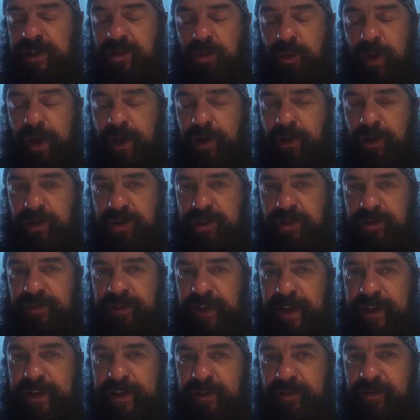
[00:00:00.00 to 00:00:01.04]
quite cost
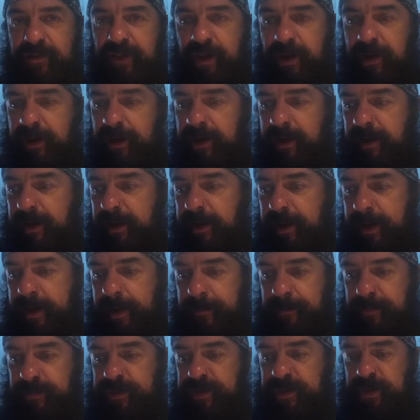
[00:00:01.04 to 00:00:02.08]
effective
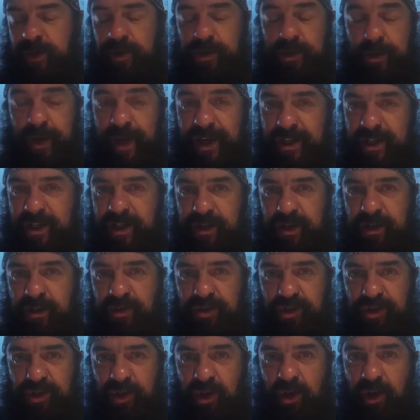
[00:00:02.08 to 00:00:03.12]
to actually
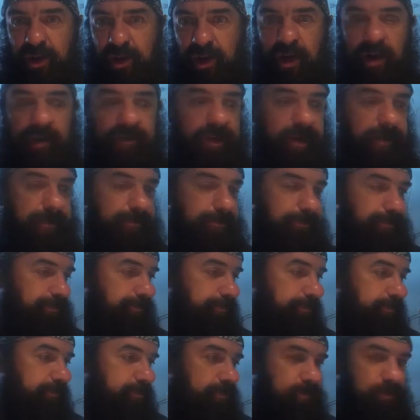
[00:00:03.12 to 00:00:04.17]
use not a lot of it.
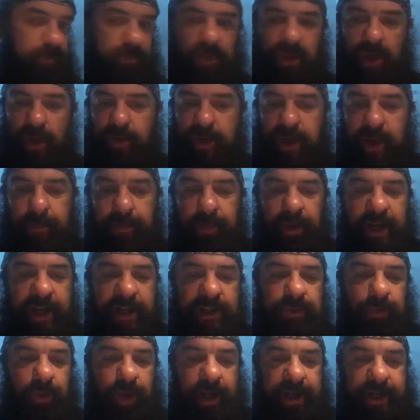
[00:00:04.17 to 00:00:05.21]
Okay,
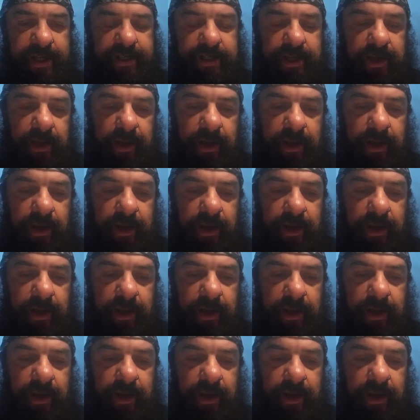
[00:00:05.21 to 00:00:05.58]
price wise,